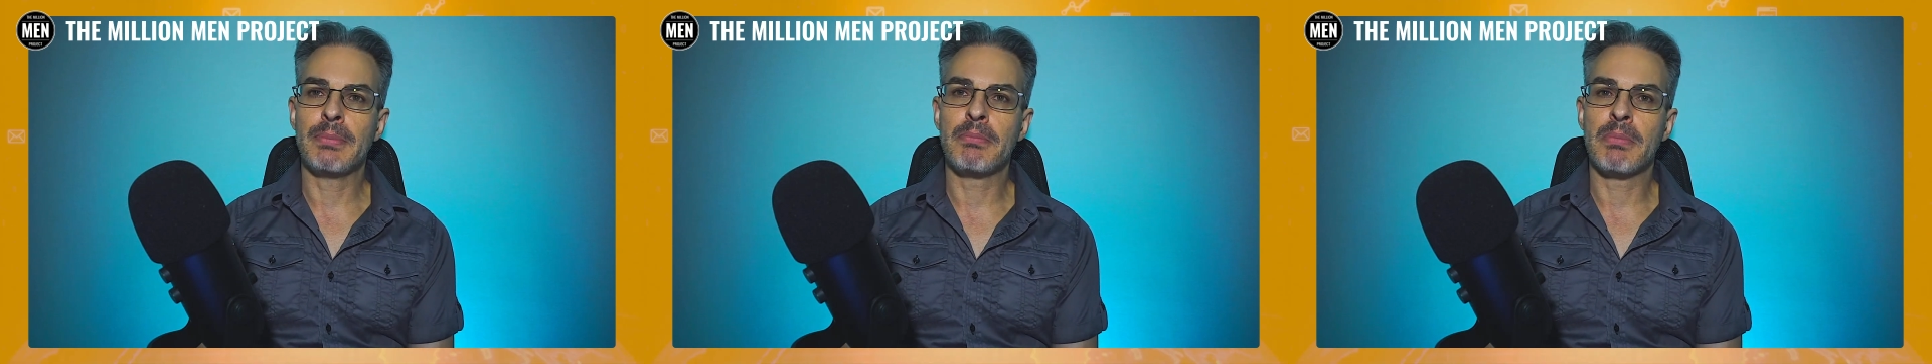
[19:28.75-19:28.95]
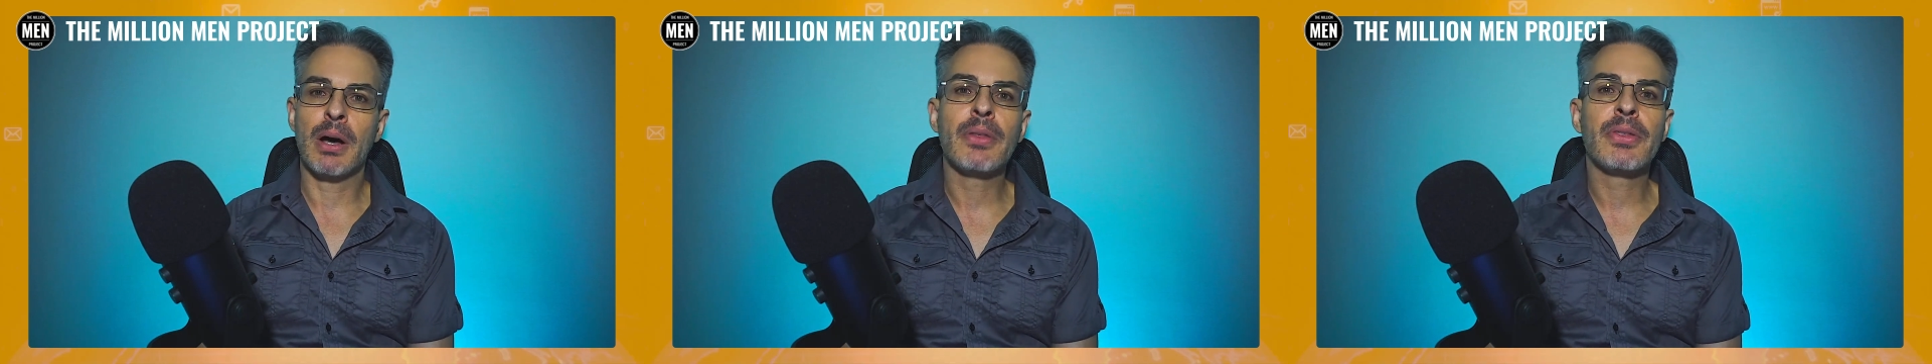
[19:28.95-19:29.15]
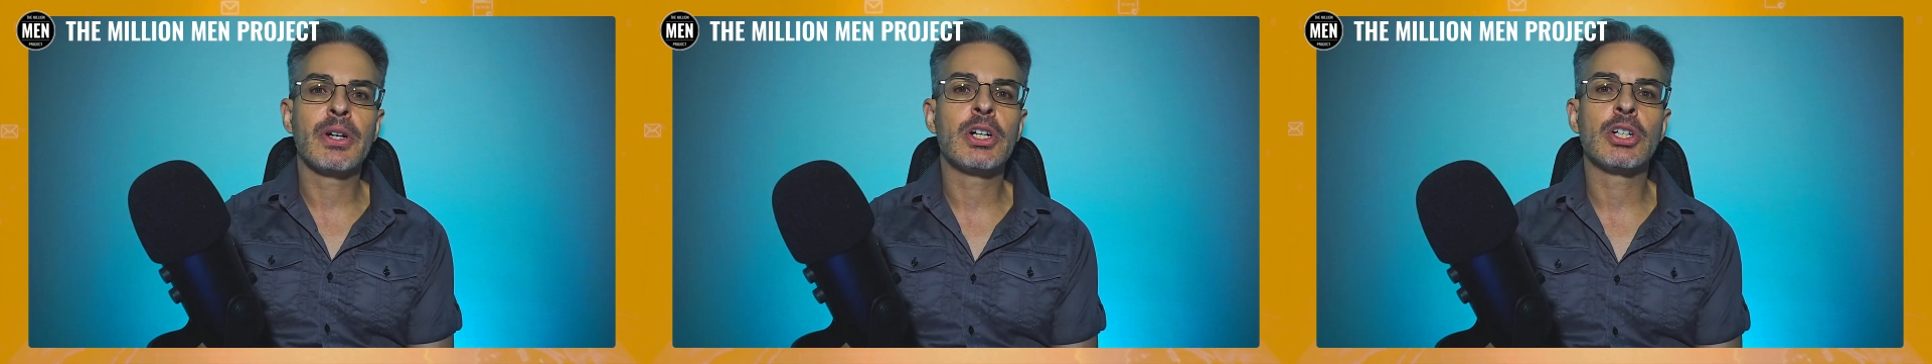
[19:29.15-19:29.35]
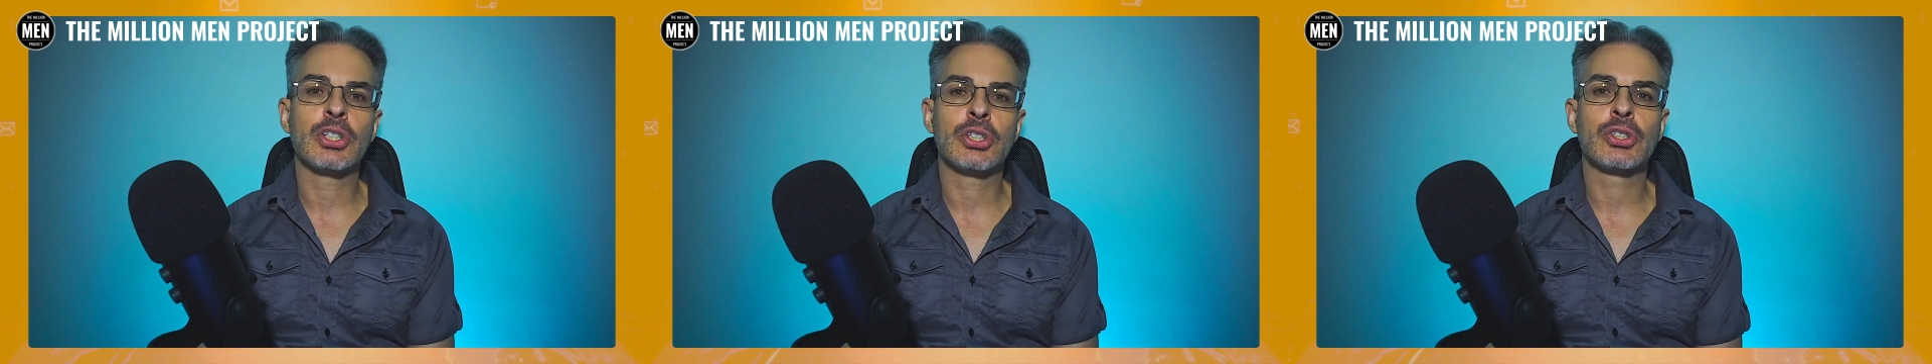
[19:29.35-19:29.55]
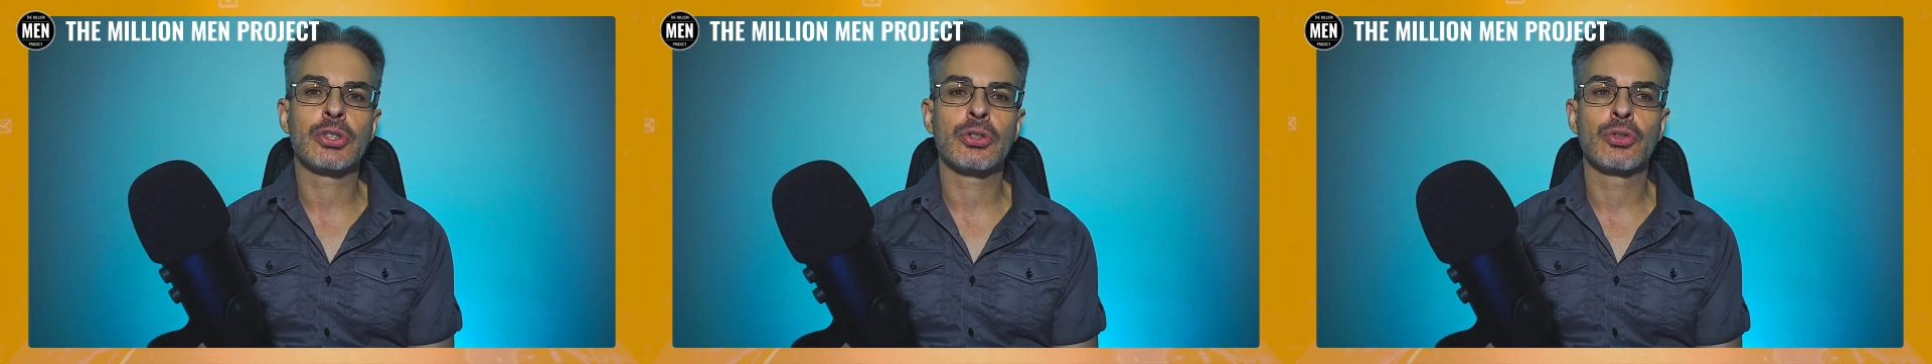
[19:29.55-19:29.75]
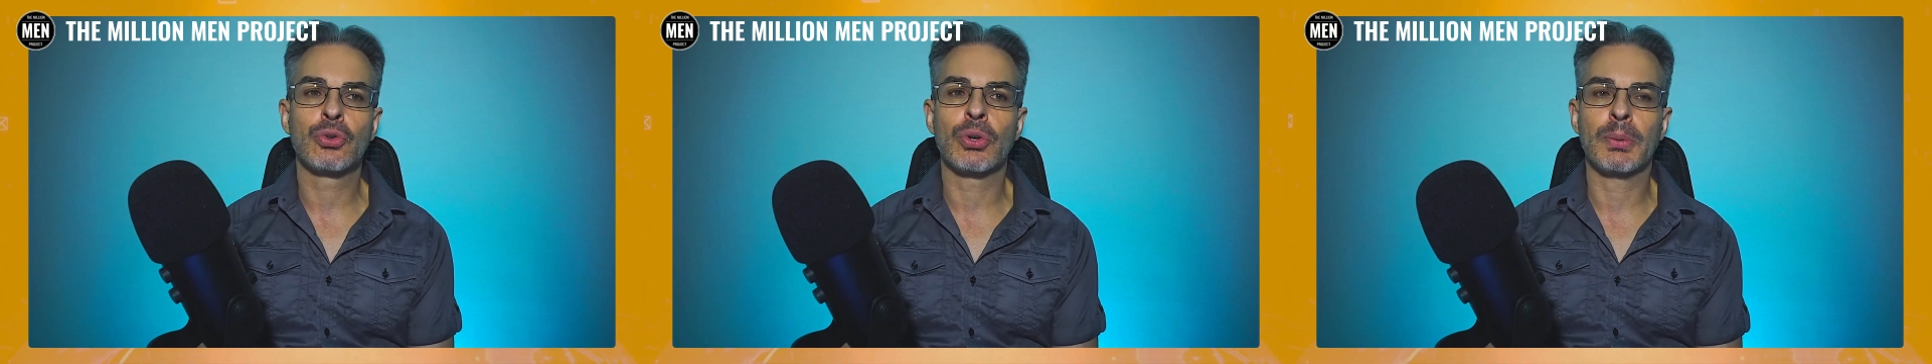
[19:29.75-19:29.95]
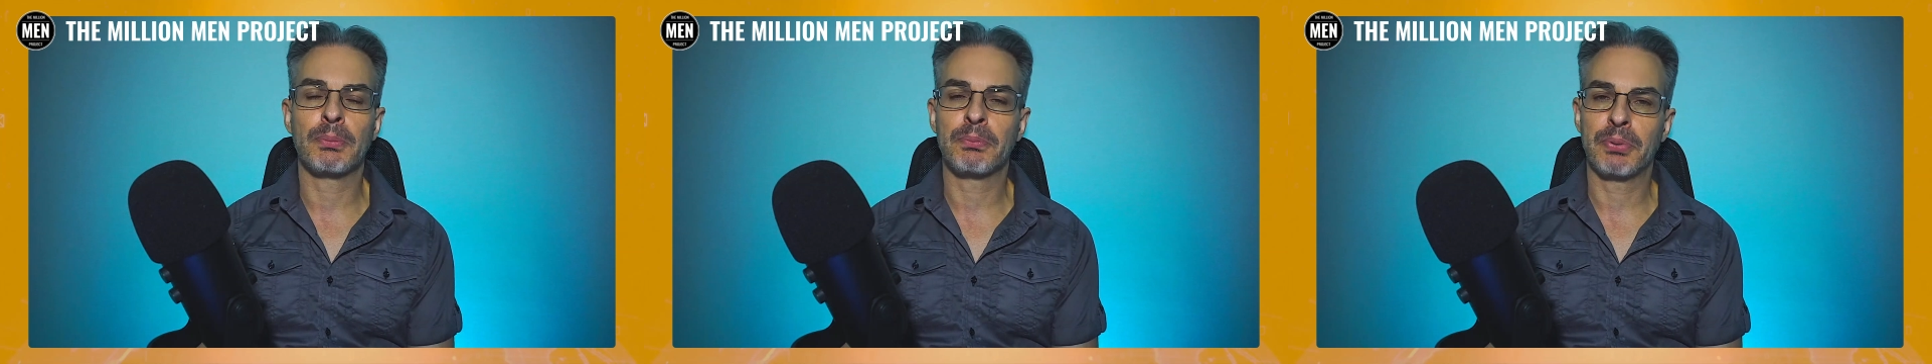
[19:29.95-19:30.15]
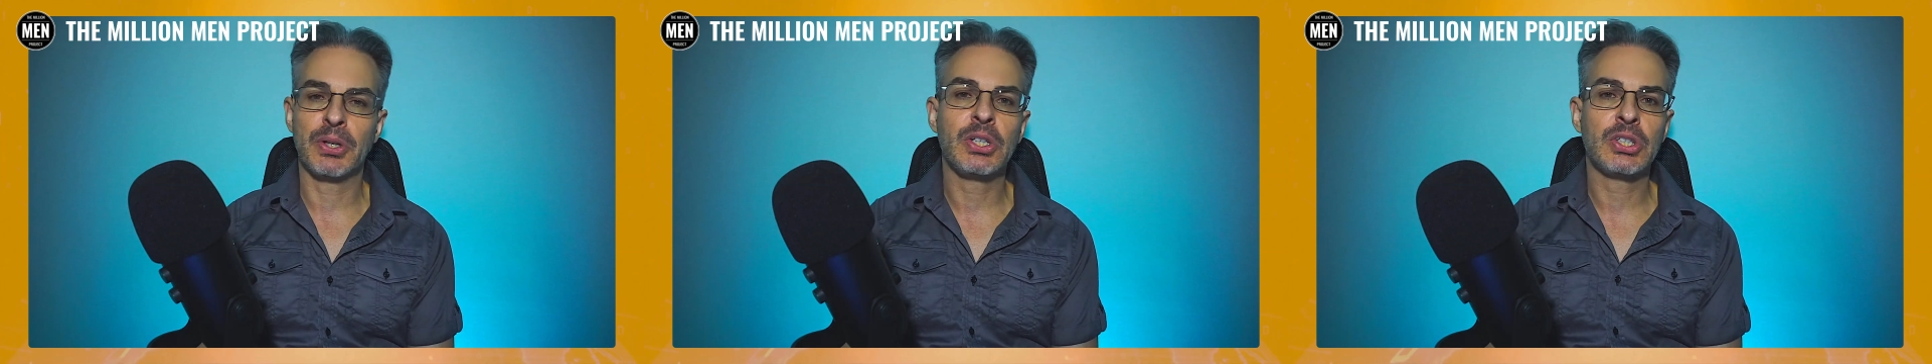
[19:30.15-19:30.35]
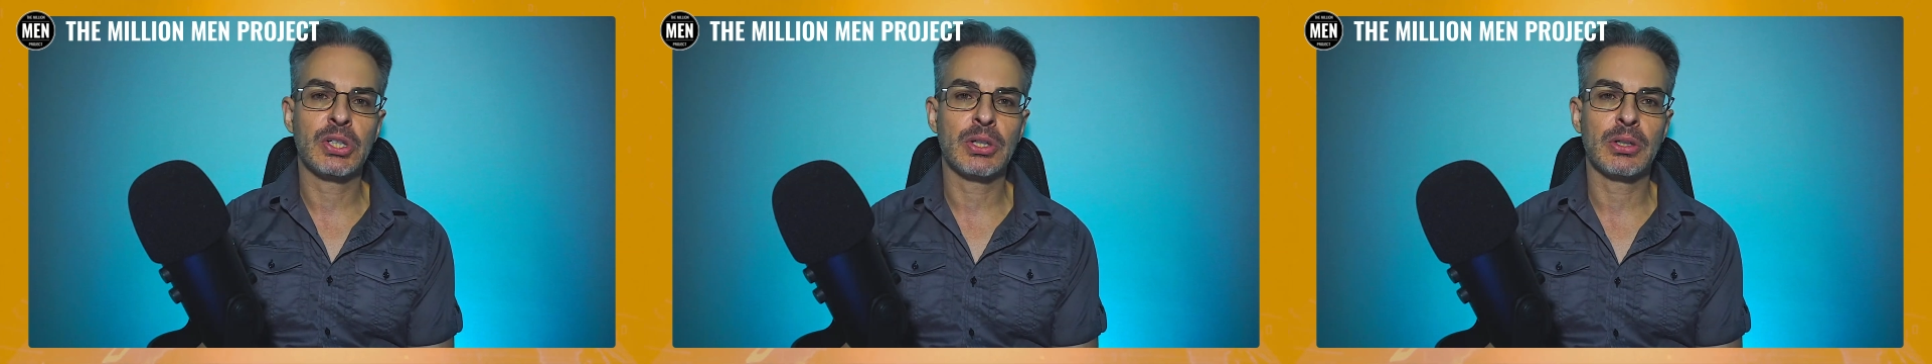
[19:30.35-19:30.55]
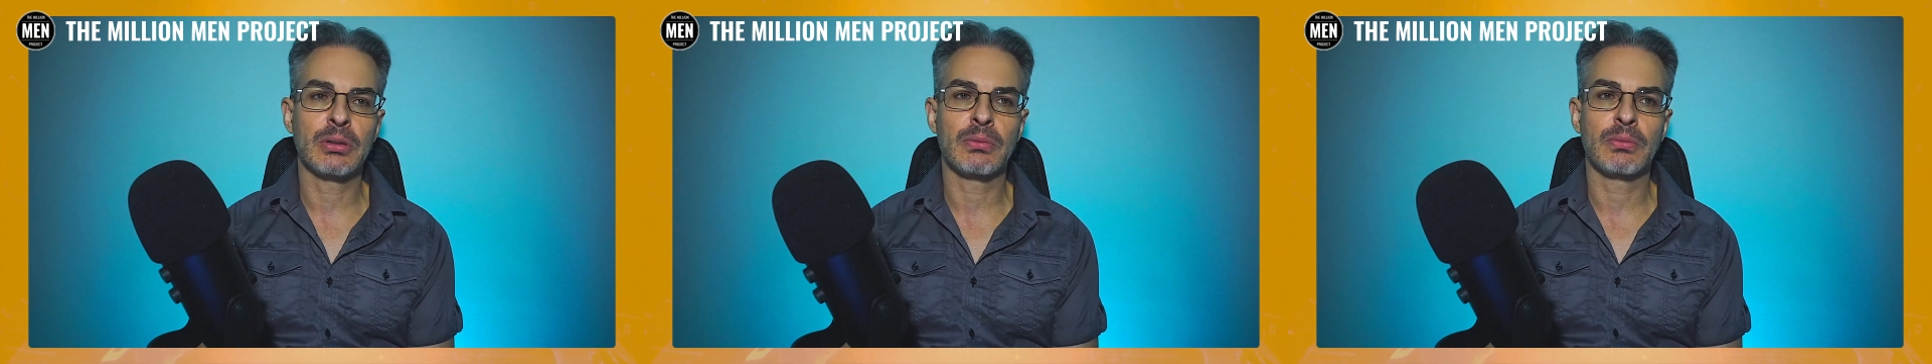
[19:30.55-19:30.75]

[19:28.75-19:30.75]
mothers who are preaching